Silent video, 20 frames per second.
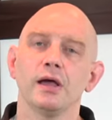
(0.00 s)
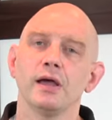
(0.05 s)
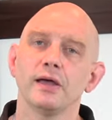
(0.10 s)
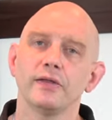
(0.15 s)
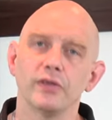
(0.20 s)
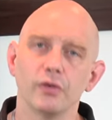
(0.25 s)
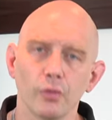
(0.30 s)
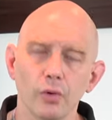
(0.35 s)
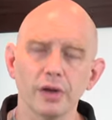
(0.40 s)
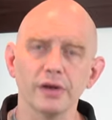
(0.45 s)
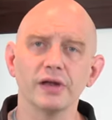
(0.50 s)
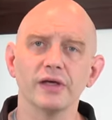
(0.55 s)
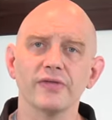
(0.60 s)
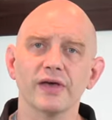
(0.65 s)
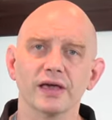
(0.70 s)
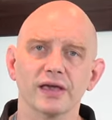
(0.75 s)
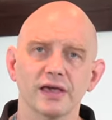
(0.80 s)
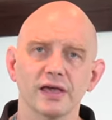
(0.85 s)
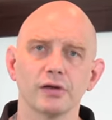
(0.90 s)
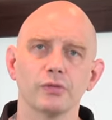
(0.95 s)
And then one day
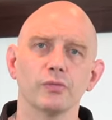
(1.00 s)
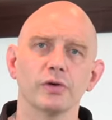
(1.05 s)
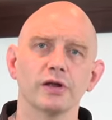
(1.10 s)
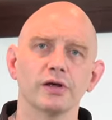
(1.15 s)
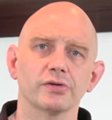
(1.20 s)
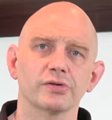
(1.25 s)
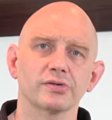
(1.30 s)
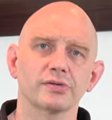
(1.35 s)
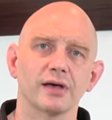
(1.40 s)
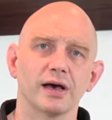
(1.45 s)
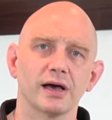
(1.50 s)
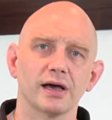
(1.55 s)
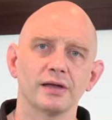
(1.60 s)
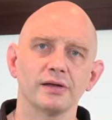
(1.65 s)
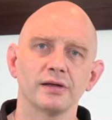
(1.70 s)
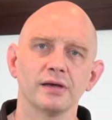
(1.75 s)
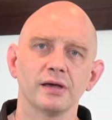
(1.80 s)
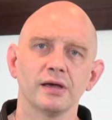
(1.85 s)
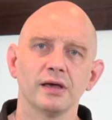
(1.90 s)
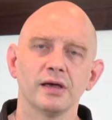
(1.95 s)
that kitten went
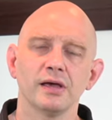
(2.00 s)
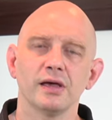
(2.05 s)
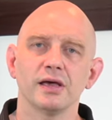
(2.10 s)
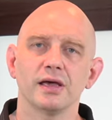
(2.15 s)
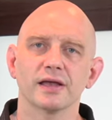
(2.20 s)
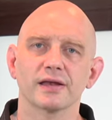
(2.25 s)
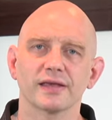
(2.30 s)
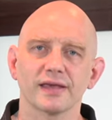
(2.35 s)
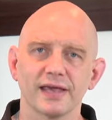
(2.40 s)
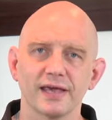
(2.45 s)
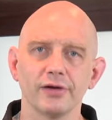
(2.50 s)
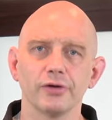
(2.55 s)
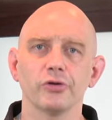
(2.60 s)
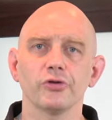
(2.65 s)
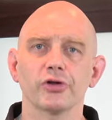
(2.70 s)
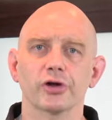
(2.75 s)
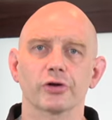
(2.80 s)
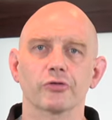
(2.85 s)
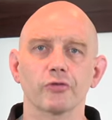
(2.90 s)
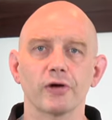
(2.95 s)
outside and
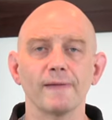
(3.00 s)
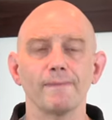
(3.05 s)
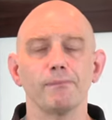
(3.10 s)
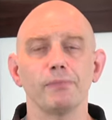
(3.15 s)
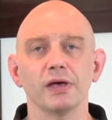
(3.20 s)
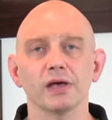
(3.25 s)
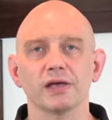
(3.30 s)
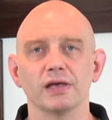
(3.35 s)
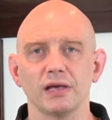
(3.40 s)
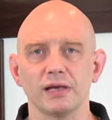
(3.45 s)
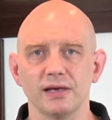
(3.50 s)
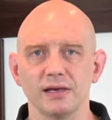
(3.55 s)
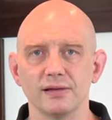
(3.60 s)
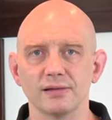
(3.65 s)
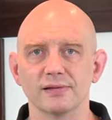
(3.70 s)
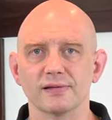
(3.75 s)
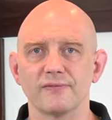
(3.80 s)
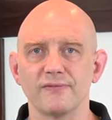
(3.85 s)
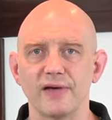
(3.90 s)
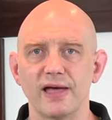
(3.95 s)
killed a great big
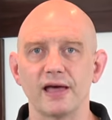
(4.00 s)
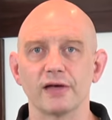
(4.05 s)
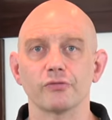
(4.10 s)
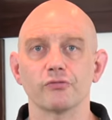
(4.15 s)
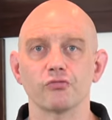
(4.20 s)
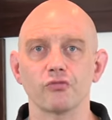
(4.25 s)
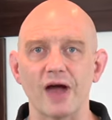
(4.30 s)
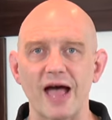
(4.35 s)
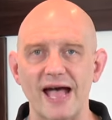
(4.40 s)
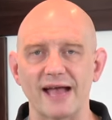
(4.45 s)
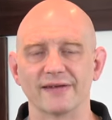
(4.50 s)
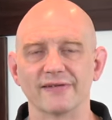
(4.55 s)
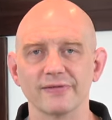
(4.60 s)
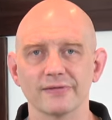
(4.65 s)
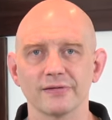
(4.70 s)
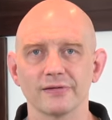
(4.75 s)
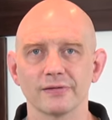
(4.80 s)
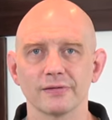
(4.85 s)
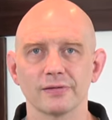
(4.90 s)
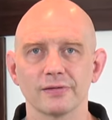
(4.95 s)
East Van rat.
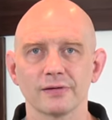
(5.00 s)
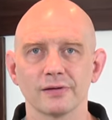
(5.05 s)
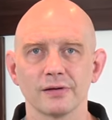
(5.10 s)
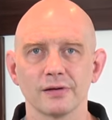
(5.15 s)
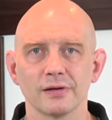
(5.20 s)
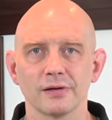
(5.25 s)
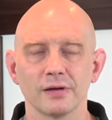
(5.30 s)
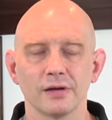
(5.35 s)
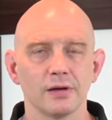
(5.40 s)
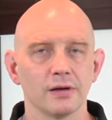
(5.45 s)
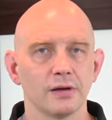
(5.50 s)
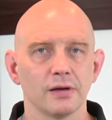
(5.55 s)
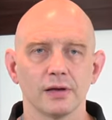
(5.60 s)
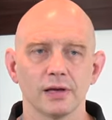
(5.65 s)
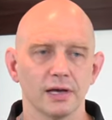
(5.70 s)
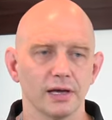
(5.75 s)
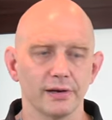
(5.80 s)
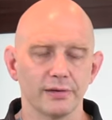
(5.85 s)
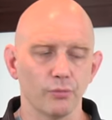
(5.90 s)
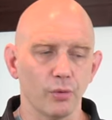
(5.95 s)

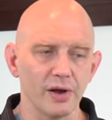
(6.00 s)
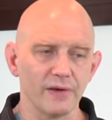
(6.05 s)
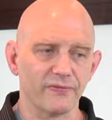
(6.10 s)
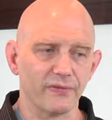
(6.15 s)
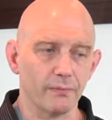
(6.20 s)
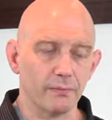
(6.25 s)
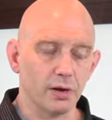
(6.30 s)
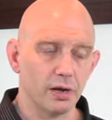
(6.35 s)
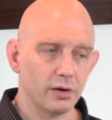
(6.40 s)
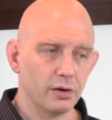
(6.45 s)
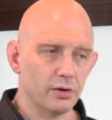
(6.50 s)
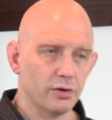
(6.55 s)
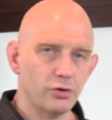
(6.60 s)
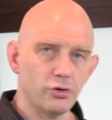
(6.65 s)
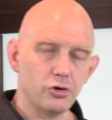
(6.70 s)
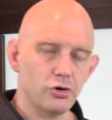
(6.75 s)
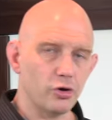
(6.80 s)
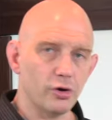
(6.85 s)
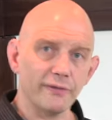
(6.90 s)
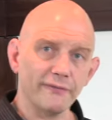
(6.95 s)
It went from
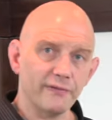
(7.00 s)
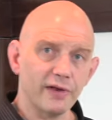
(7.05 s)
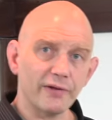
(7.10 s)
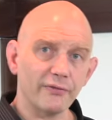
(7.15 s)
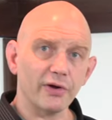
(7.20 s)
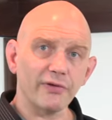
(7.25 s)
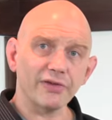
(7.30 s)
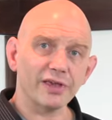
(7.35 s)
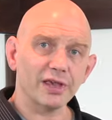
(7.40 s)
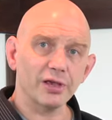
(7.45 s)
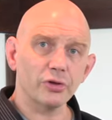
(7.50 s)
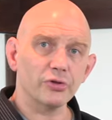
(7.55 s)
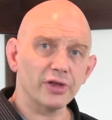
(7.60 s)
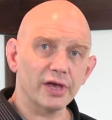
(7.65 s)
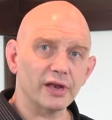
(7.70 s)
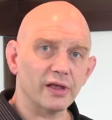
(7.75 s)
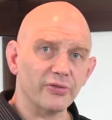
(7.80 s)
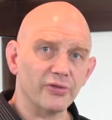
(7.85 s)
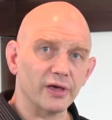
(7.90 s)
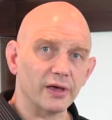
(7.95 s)
never having killed
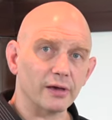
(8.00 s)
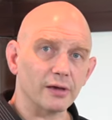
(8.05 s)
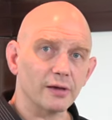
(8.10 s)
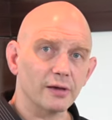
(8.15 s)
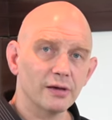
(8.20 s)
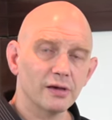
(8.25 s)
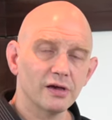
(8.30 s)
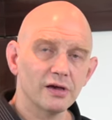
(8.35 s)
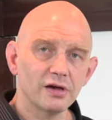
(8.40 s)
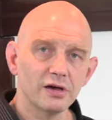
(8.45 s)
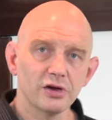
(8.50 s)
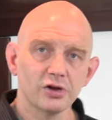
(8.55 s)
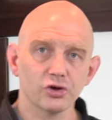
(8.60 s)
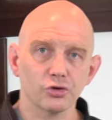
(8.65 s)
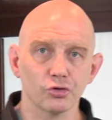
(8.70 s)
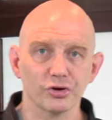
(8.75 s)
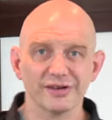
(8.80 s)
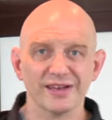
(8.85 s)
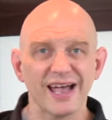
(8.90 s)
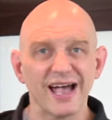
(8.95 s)
anything
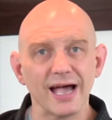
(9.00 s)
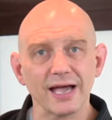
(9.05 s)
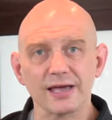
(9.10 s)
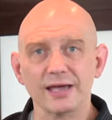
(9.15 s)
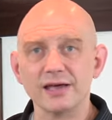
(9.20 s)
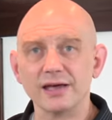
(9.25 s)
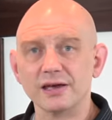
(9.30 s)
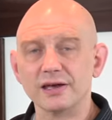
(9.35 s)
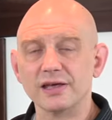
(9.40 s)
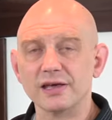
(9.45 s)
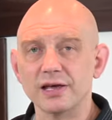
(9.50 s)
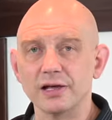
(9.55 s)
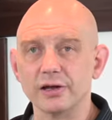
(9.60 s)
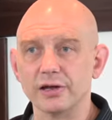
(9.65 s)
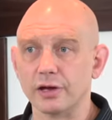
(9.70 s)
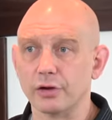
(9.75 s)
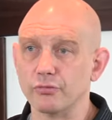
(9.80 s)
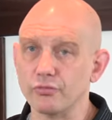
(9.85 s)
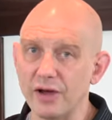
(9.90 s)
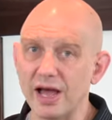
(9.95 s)
to attacking and
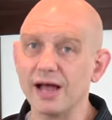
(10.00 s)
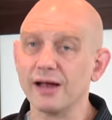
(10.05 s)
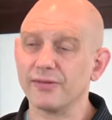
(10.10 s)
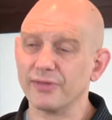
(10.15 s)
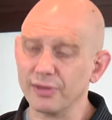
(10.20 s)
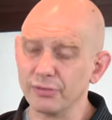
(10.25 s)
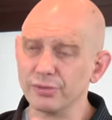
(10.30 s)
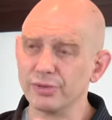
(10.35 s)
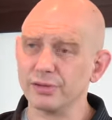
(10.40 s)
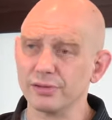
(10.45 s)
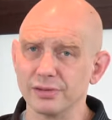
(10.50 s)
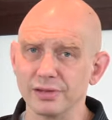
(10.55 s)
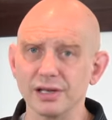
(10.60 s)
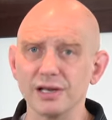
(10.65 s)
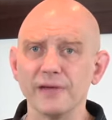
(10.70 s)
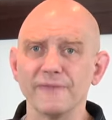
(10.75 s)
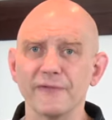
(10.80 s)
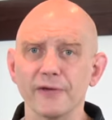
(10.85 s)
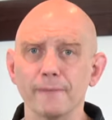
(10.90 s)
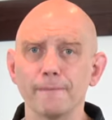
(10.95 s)
killing a rat that was a
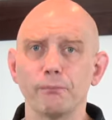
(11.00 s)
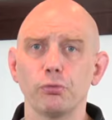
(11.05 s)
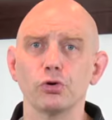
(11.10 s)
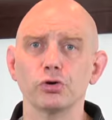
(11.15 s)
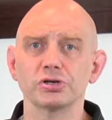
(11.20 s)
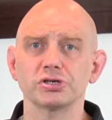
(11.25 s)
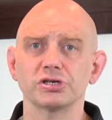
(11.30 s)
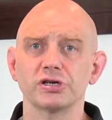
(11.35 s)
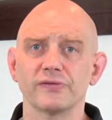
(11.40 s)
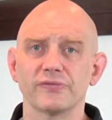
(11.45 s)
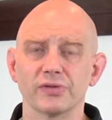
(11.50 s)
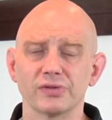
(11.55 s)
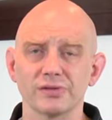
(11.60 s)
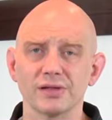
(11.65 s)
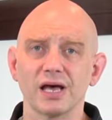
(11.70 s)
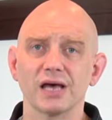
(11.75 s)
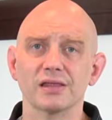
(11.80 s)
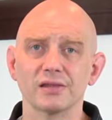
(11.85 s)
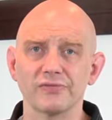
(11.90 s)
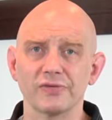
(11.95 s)
significant portion of the
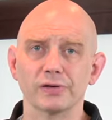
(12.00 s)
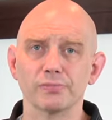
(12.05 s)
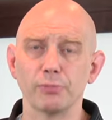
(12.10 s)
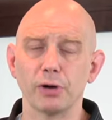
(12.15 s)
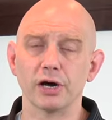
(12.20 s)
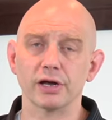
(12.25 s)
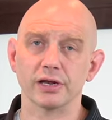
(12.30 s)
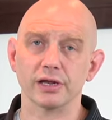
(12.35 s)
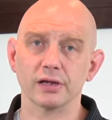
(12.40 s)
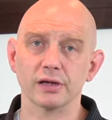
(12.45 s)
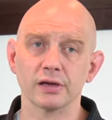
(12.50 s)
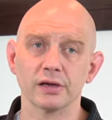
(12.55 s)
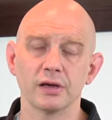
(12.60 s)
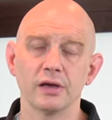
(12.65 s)
size of its body.